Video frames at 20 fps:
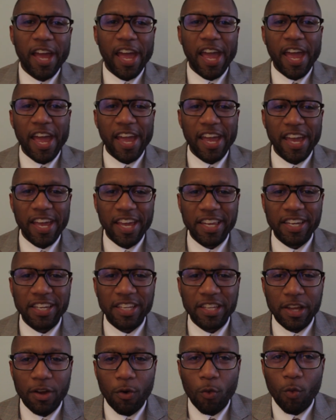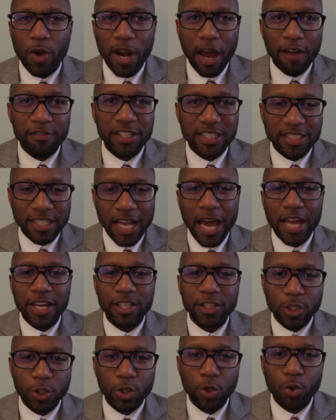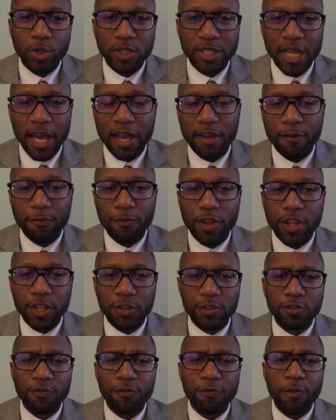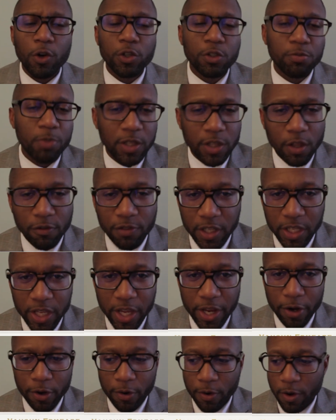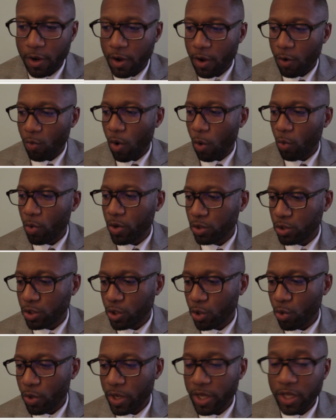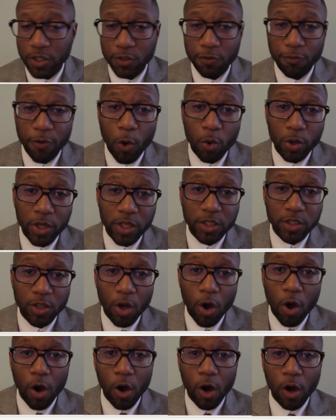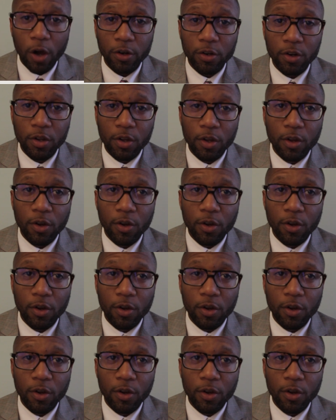And what I've decided to do is that for this first month of the year, what we'll do is focus on